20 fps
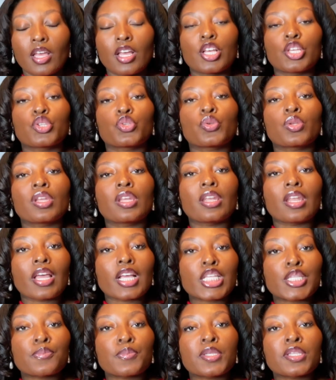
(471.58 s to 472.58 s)
So the
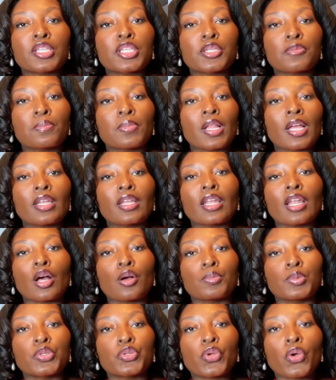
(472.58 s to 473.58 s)
next business plan that I'll
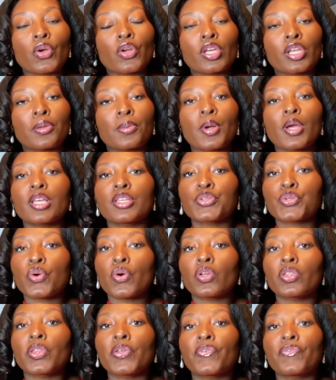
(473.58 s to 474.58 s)
be talking about is
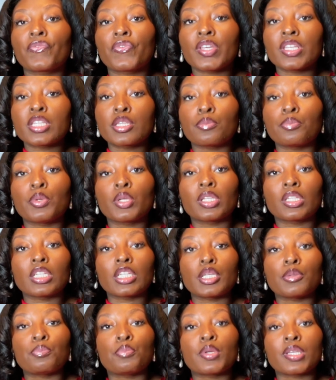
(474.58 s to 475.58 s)
called the
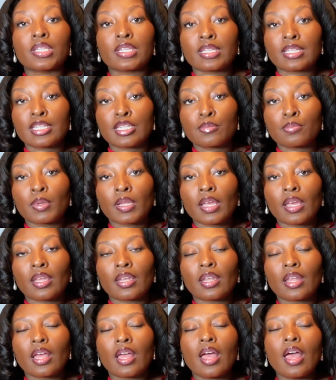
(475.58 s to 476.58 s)
feasibility business plan.
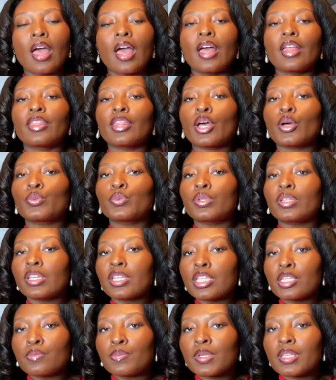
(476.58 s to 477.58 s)
Now,
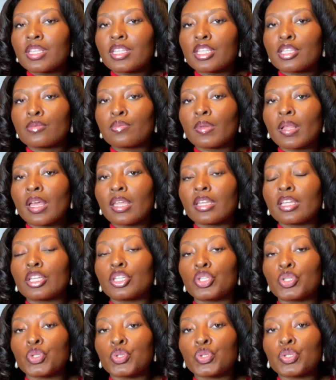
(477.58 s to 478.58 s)
this business plan
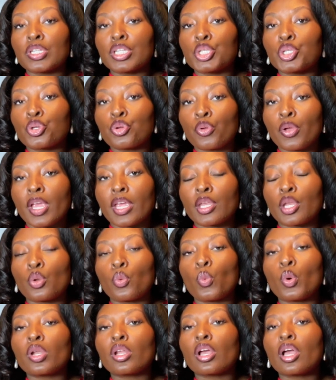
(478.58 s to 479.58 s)
is usually created when a